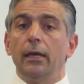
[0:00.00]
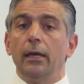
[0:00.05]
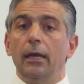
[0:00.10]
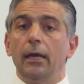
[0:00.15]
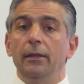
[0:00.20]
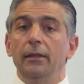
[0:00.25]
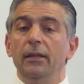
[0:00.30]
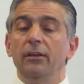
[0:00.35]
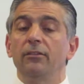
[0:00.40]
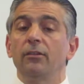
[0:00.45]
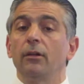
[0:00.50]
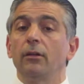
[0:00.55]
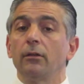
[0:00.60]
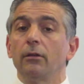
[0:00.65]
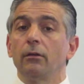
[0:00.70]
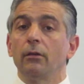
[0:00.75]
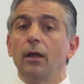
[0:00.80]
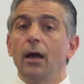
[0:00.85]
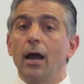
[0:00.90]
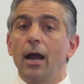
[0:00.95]
and these are
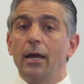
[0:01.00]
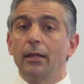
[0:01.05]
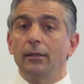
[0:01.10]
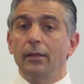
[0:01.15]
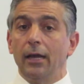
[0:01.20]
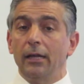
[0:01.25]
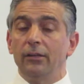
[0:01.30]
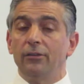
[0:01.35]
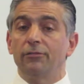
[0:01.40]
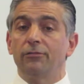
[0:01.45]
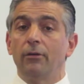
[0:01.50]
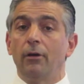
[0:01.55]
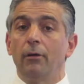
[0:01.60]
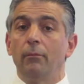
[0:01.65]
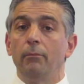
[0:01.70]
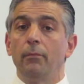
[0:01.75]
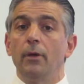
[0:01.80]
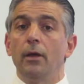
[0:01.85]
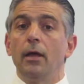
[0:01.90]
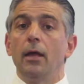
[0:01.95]
little highlights
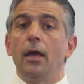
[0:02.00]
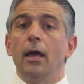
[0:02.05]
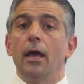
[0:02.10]
from